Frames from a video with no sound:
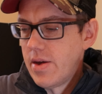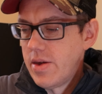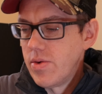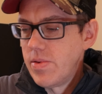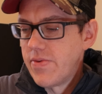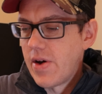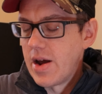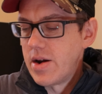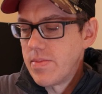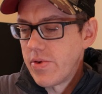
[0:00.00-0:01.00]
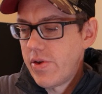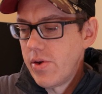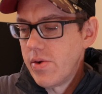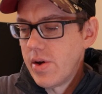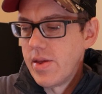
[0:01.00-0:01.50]
you'd be fine in number
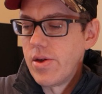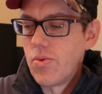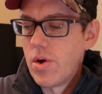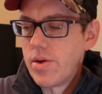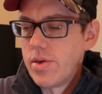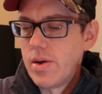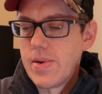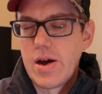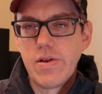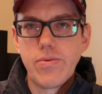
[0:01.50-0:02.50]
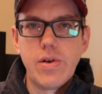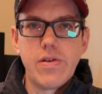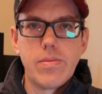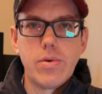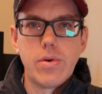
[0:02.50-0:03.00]
2, and then whether the amount is
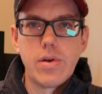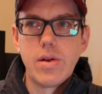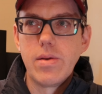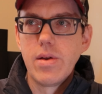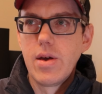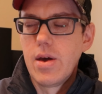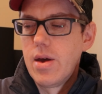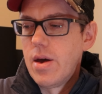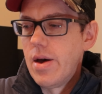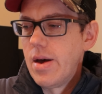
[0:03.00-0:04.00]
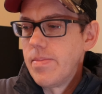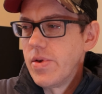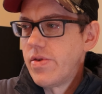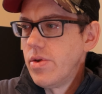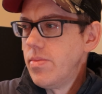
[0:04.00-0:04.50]
reasonable, and
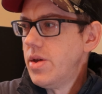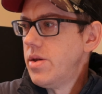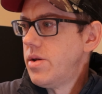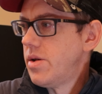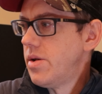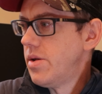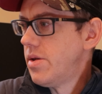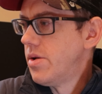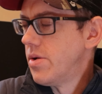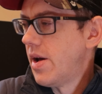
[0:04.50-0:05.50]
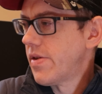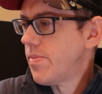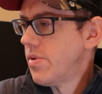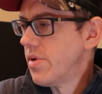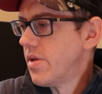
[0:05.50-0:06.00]
assuming your
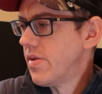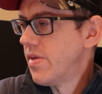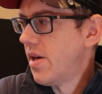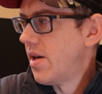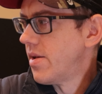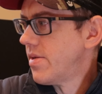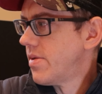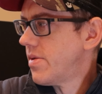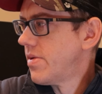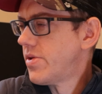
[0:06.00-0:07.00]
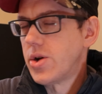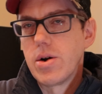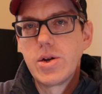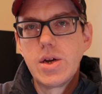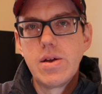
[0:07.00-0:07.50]
expert is not
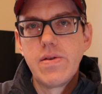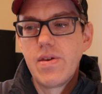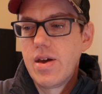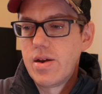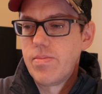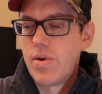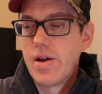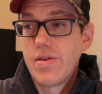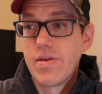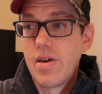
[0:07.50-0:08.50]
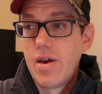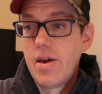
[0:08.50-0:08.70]
charging insane prices,